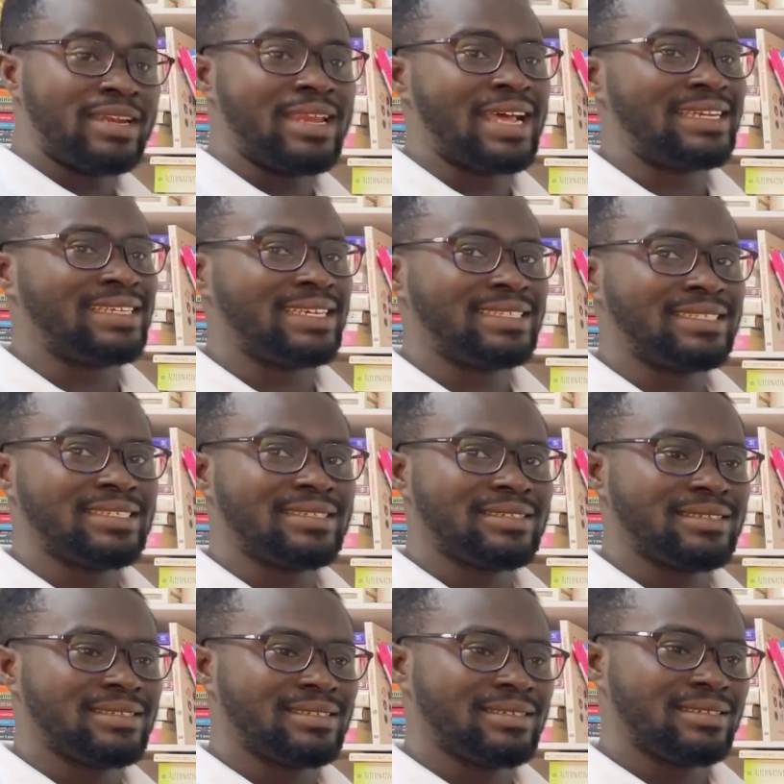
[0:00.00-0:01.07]
that debt
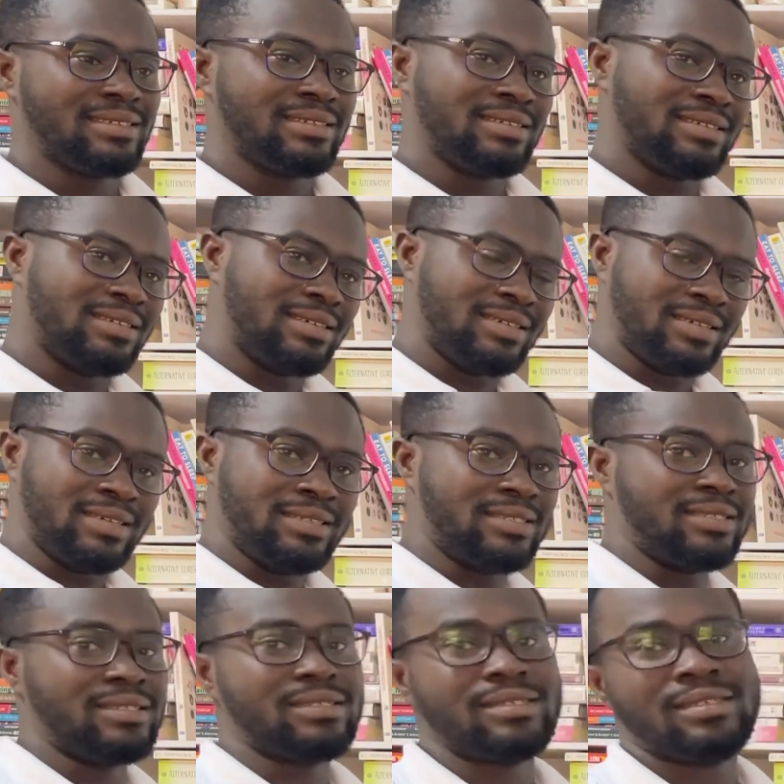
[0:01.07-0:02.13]

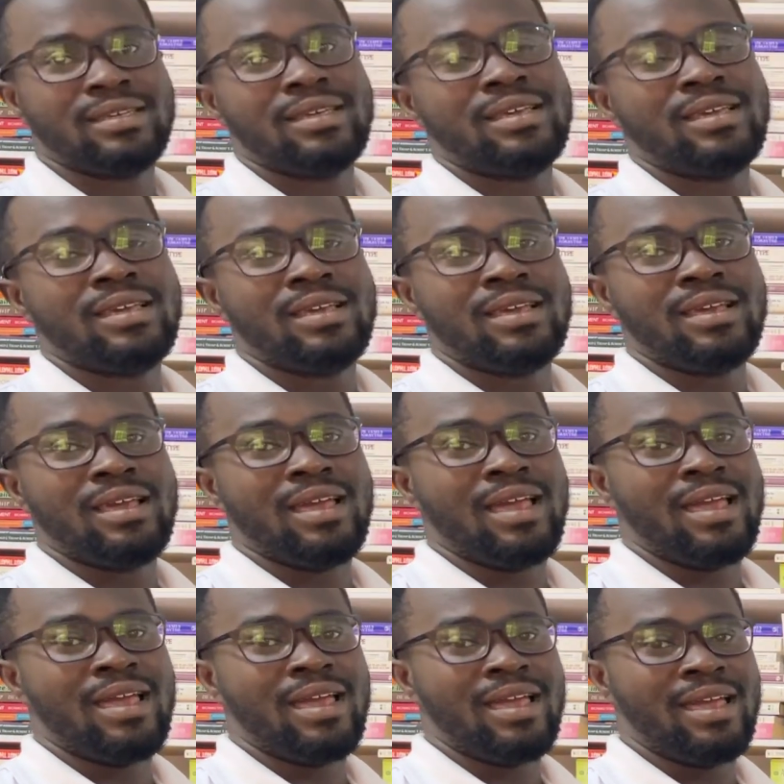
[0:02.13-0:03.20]
is
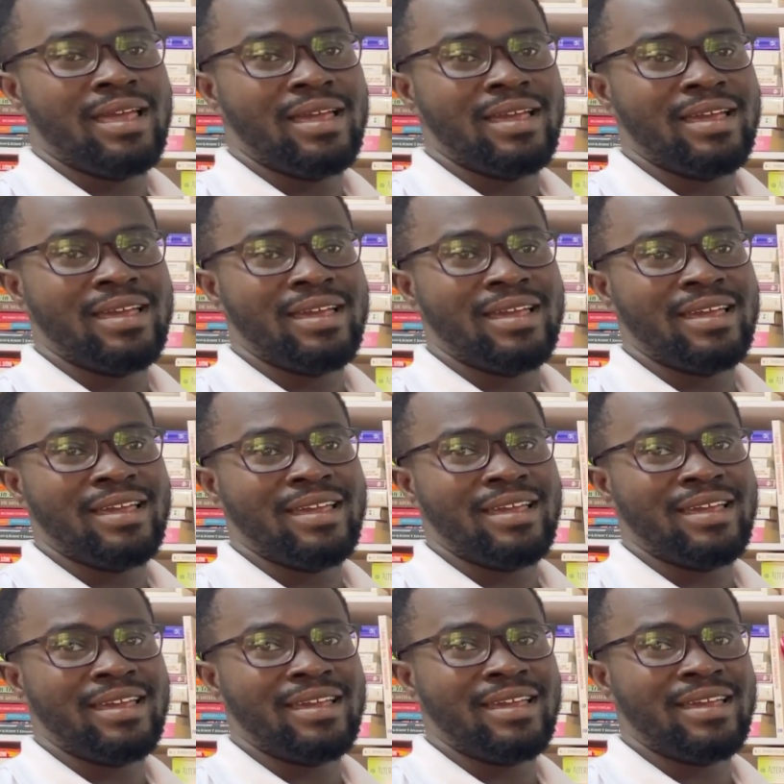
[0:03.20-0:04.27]

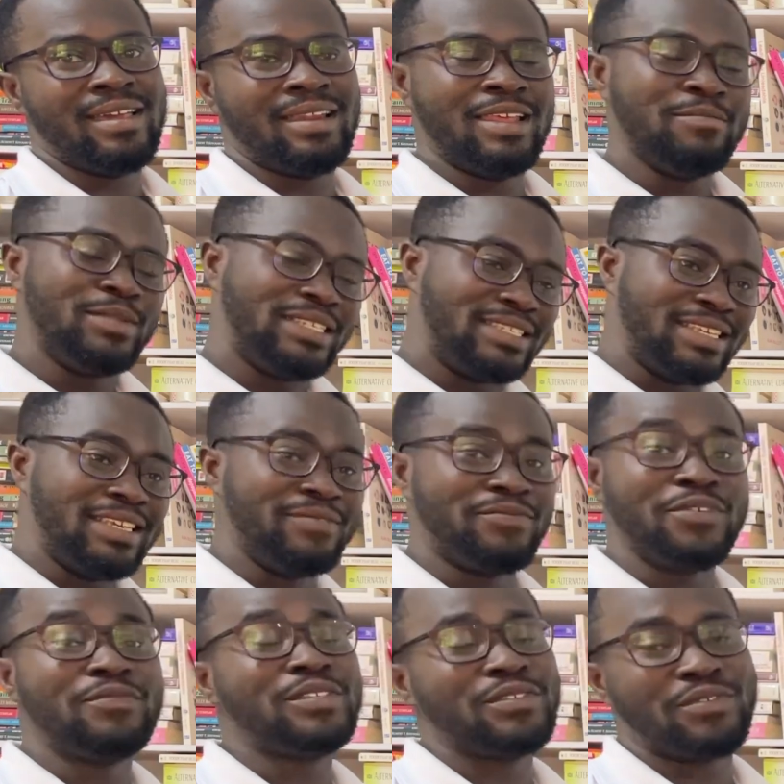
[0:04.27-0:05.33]
let me say
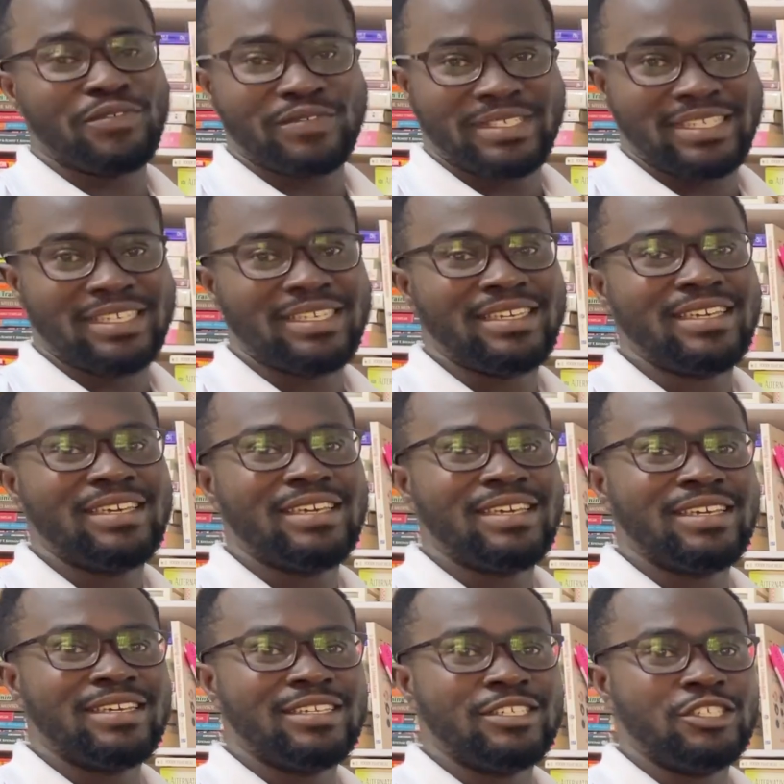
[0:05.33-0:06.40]
50-50.
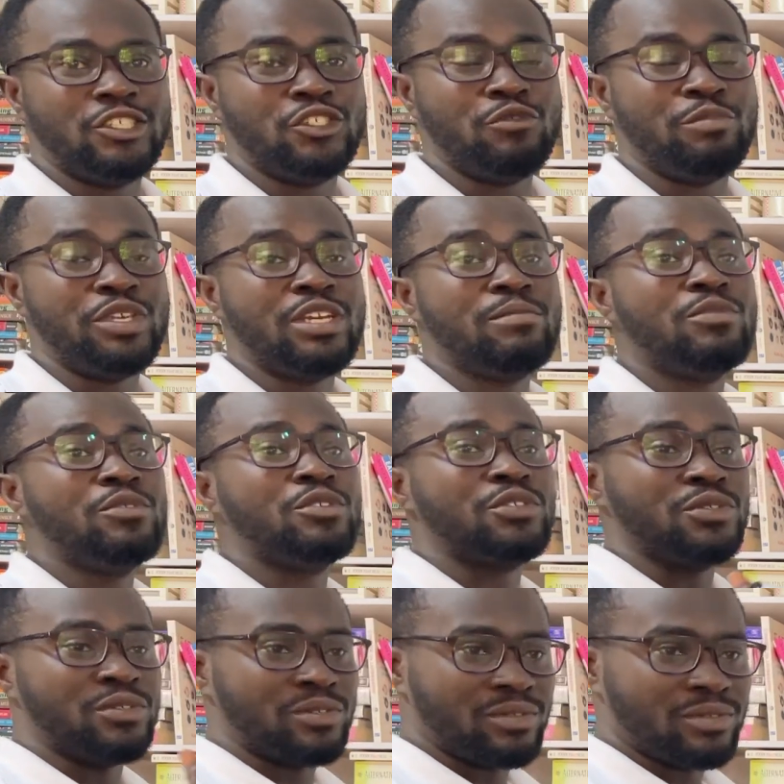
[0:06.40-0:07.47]
You'll be able to
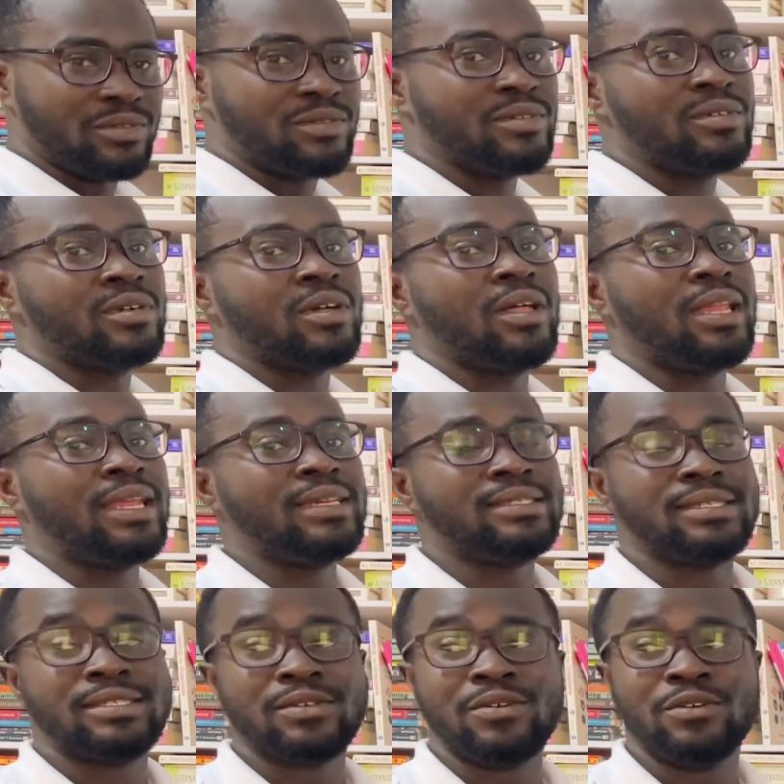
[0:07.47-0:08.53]
collect
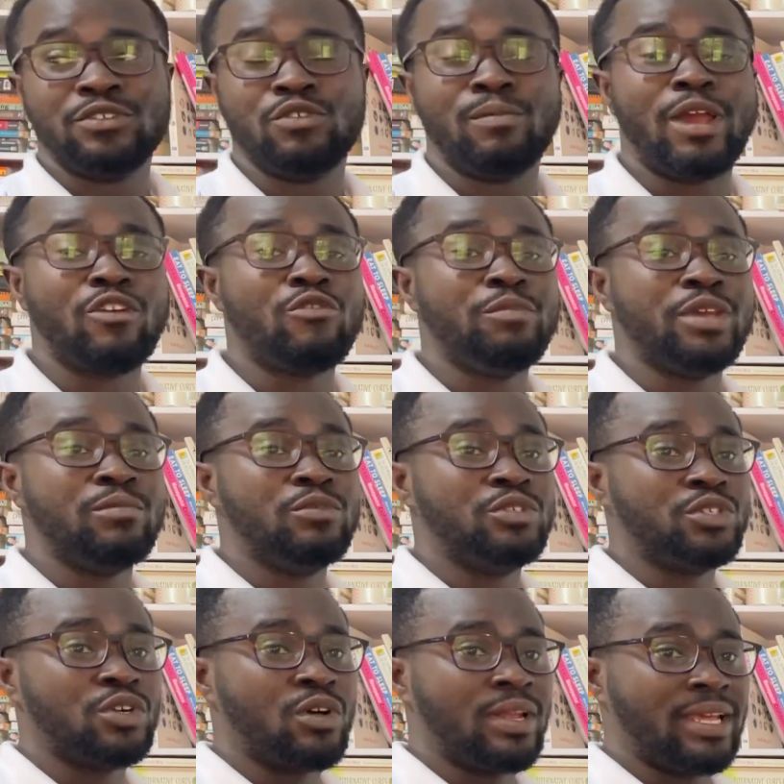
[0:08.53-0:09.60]
it, or you might not be able to
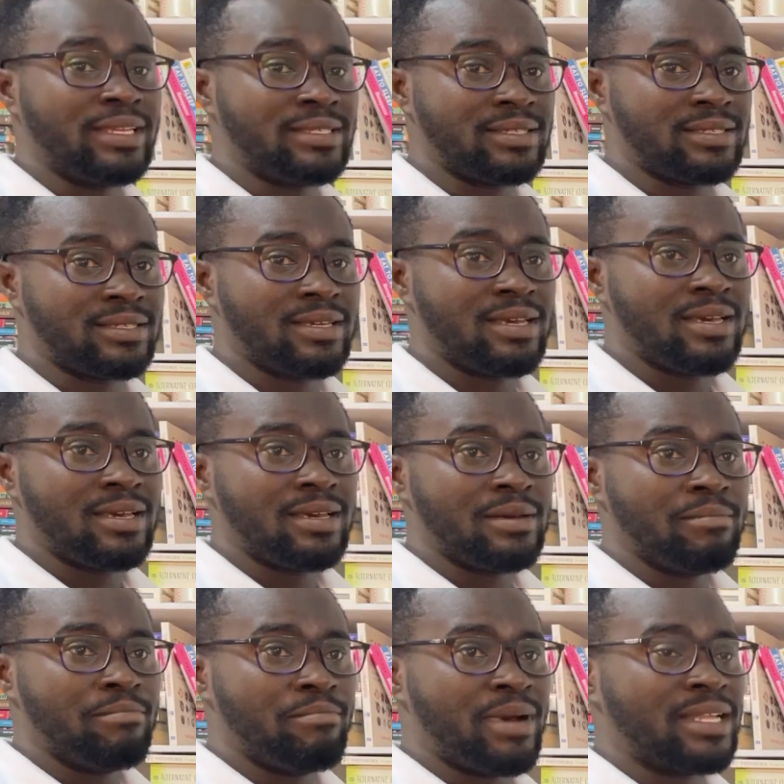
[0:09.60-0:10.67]
collect it.
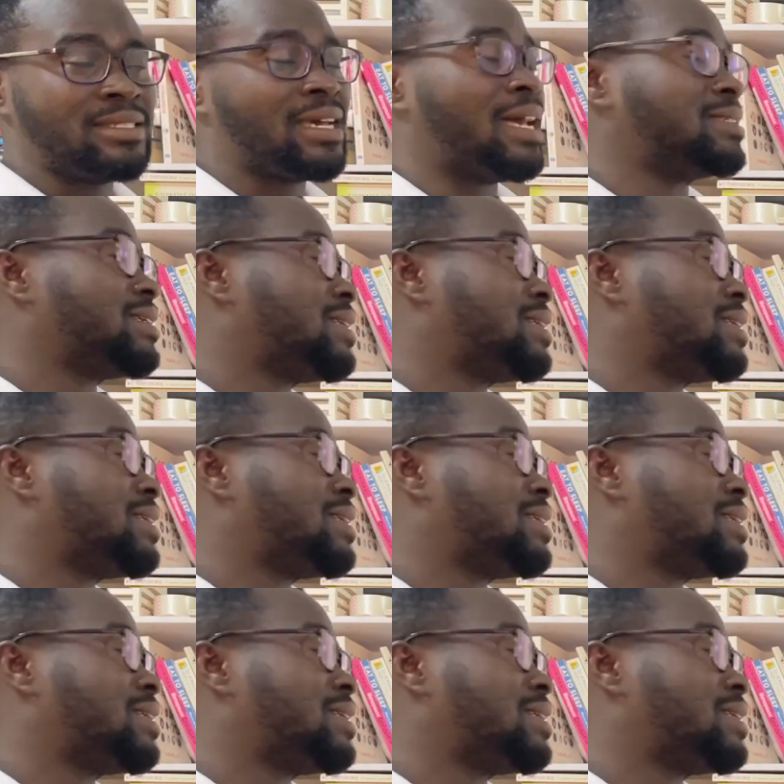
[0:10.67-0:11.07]
But as